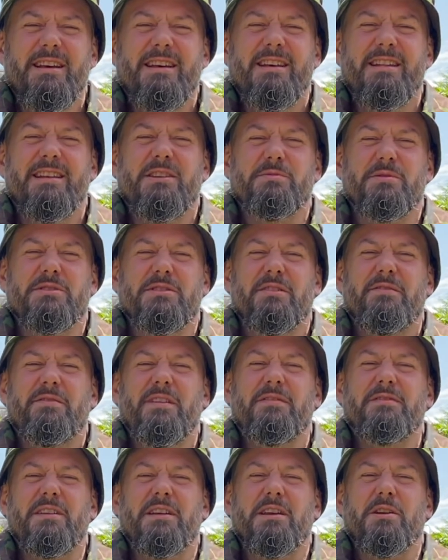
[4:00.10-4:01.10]
This was
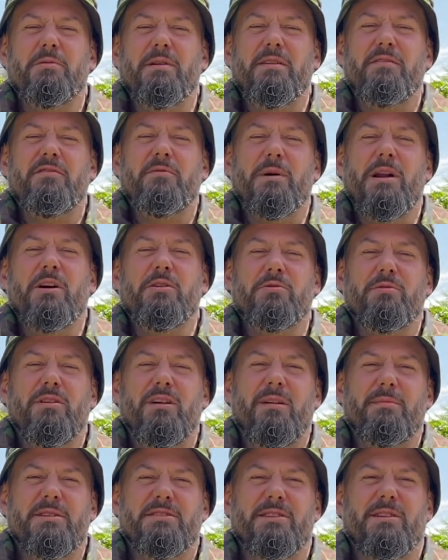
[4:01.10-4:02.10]
15 quid from my local
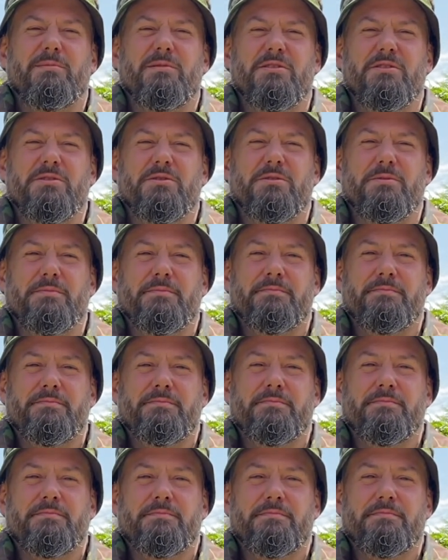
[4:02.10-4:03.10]
army surplus store.
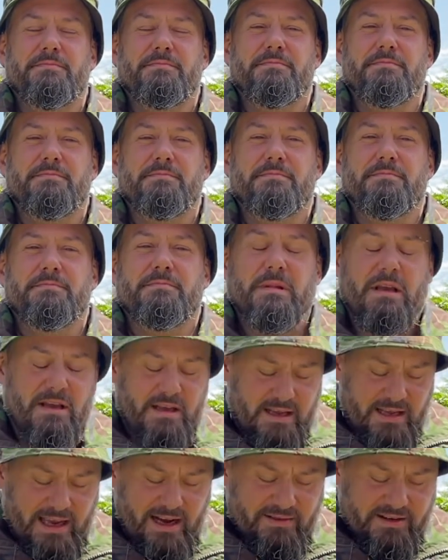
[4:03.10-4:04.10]

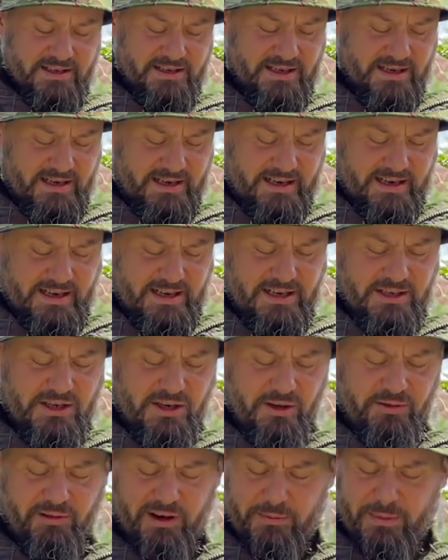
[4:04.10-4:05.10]
Carries 2
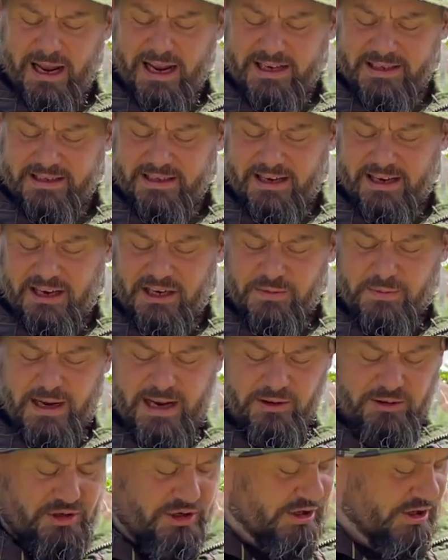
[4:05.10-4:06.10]
or 3 mags in each
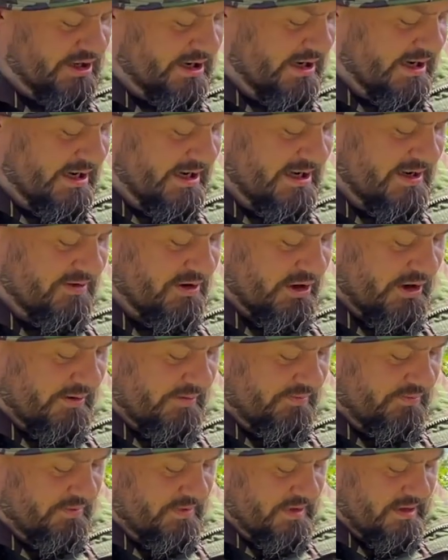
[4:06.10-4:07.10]
pouch. You've got
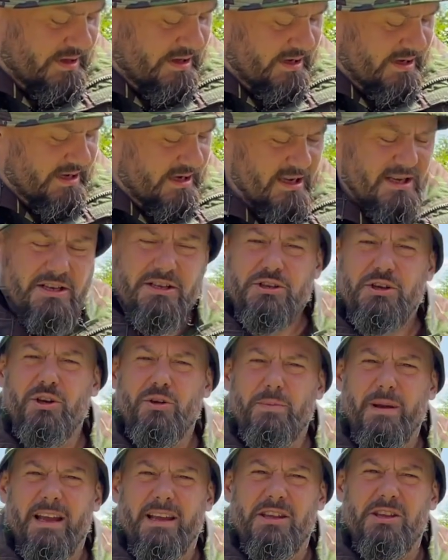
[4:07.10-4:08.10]
2
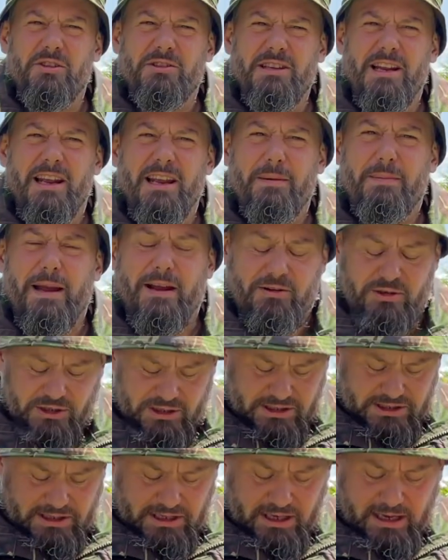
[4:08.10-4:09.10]
big utility
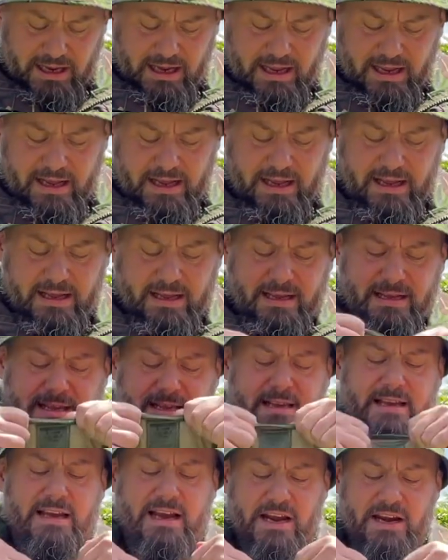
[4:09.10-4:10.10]
pouches,
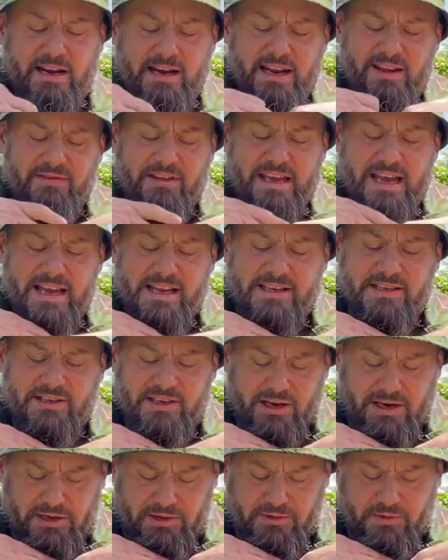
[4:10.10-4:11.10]
and you can even get
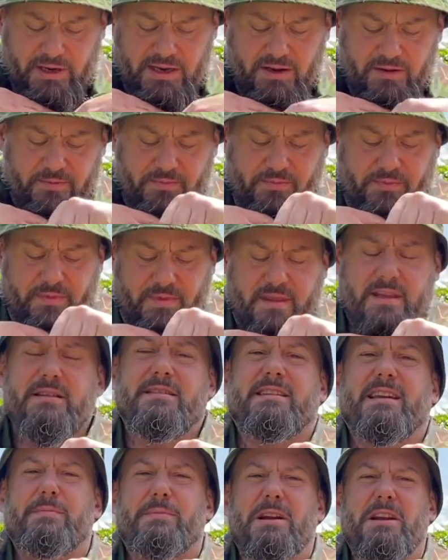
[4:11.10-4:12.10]
inside as well to
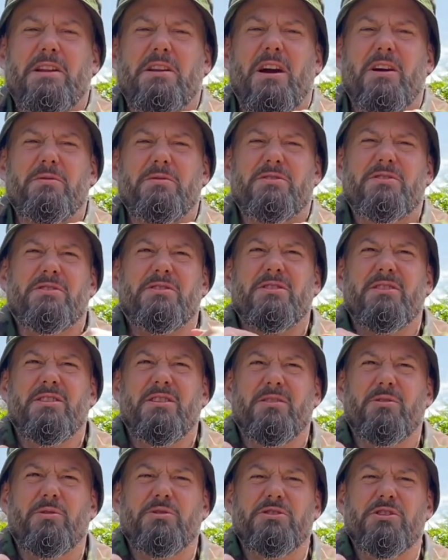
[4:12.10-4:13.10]
keep any notes
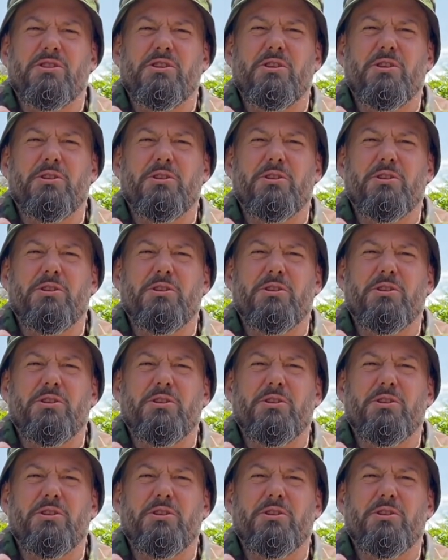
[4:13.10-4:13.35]
or secure